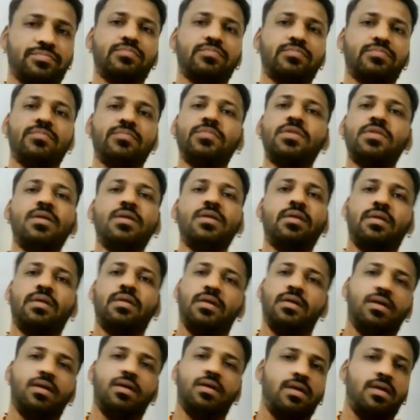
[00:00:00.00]
So these
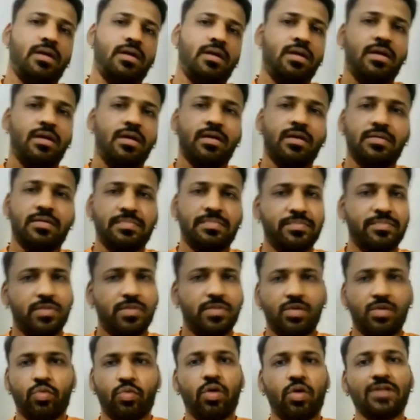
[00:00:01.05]
REEs or
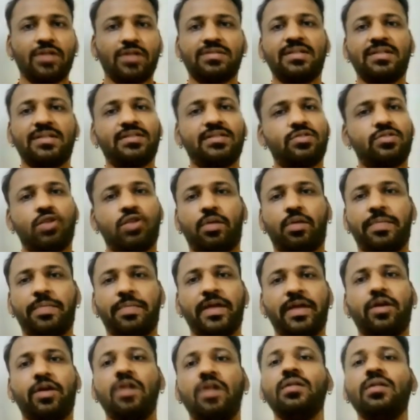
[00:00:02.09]

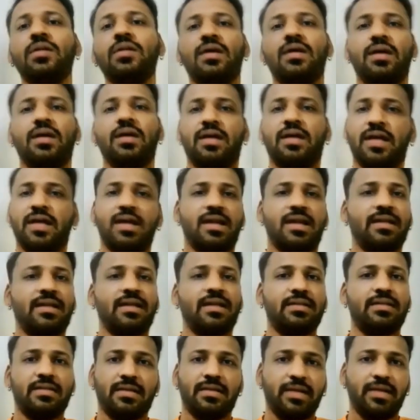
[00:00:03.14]
REEs are very important.
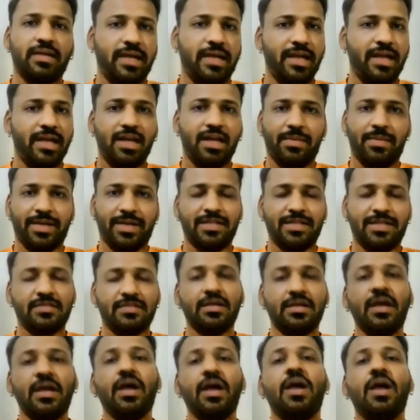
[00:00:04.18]
They are
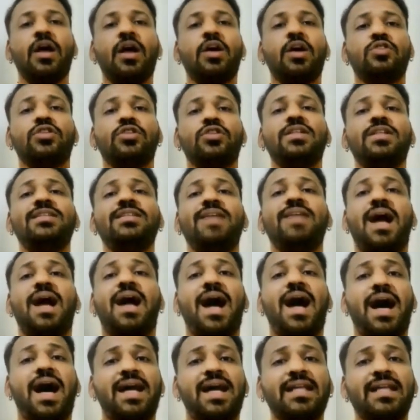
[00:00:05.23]
also known as critical
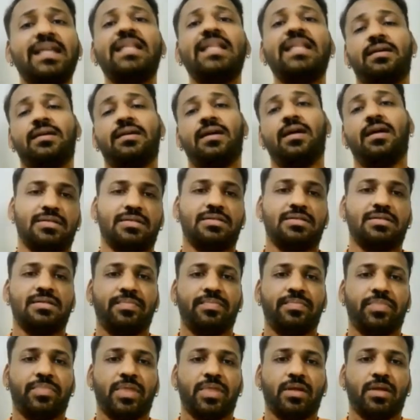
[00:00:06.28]
minerals.
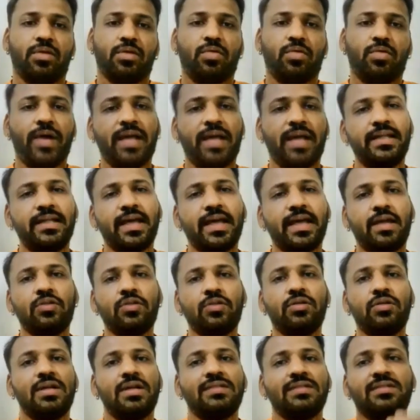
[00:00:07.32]
Why they are known as critical
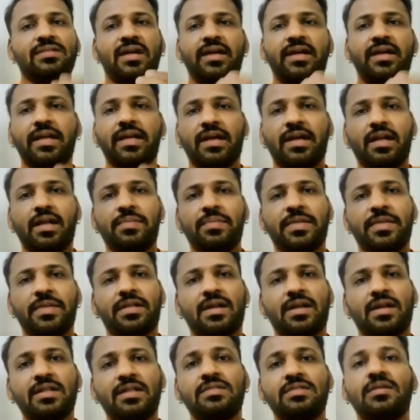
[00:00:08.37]
minerals?
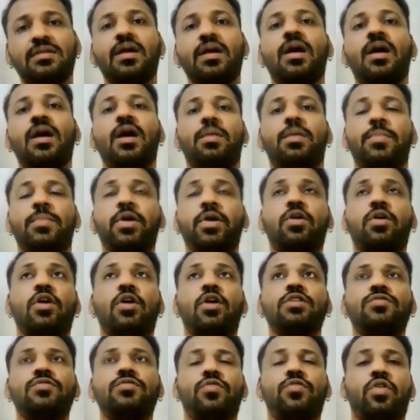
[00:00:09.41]
Because for the economy
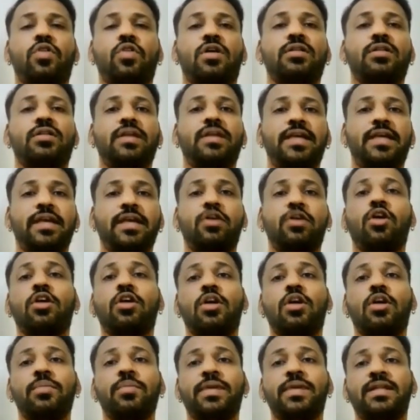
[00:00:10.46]
they are going to be very
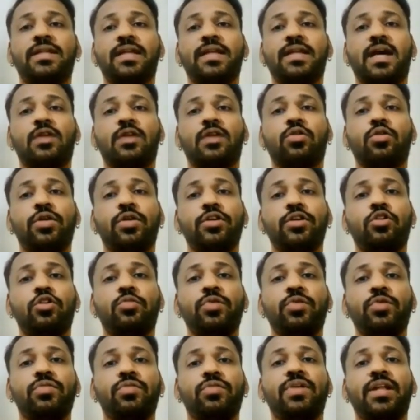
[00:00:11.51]
critical.
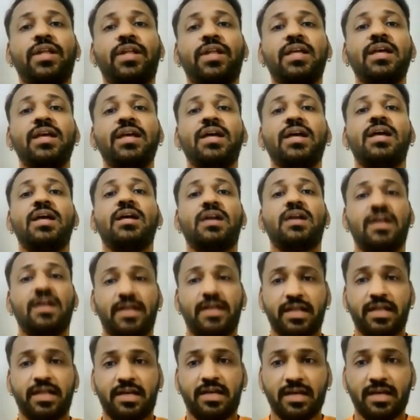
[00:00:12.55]
Okay,
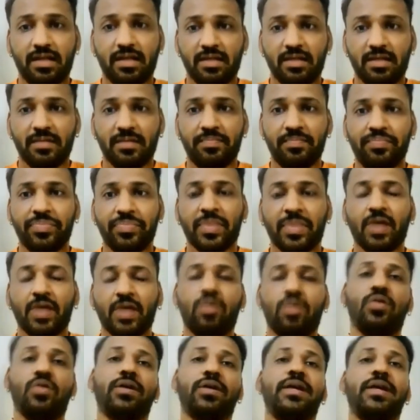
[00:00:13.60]
critical in terms of
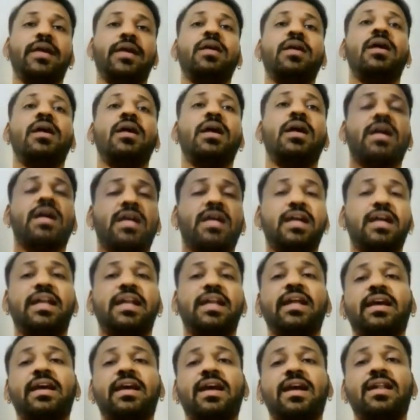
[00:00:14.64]
generating renewable
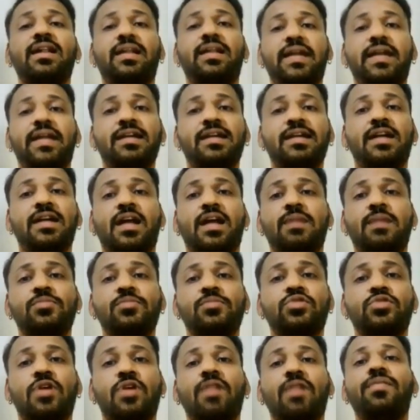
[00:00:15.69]
energy. So
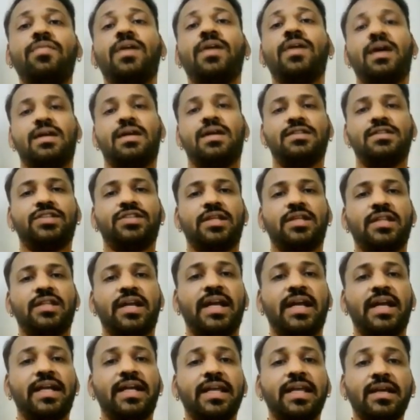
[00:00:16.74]
the future is
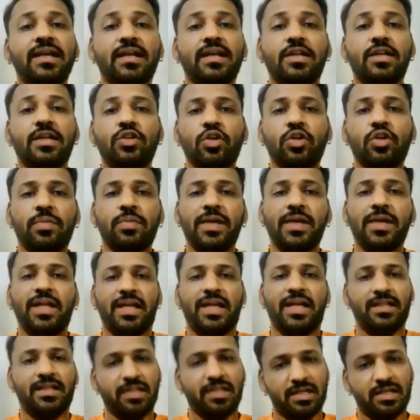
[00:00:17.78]
renewable energy.
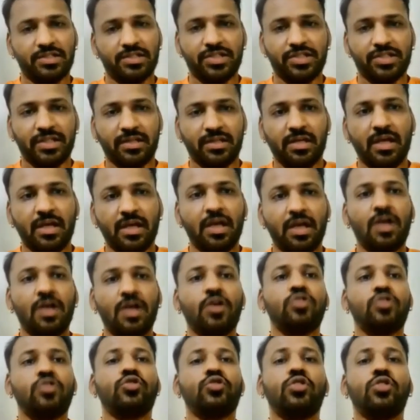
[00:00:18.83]
Okay, so
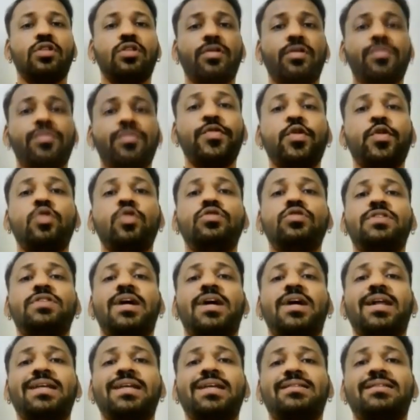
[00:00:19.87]
future
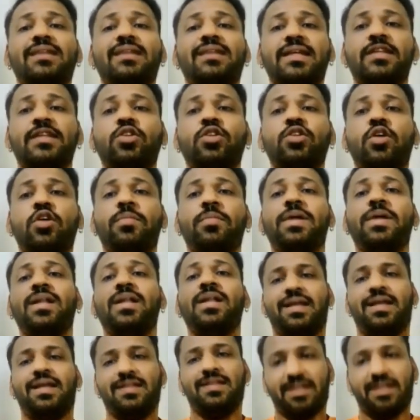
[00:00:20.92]
slowly all countries
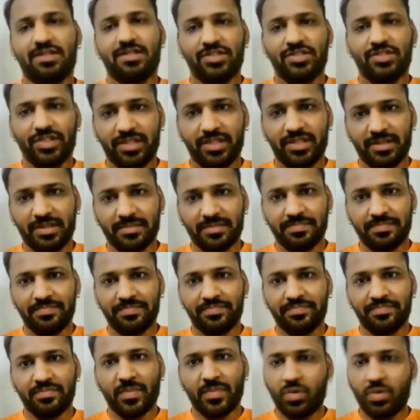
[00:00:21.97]
are moving from fossil
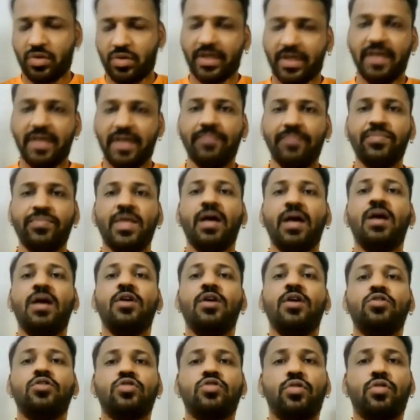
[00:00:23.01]
fuel to
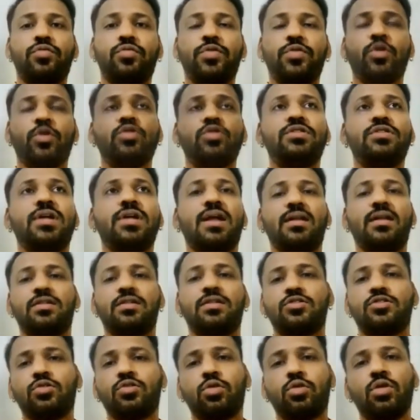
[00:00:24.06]
green energy or
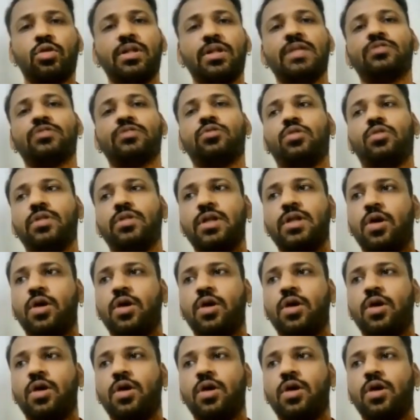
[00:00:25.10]
renewable energy.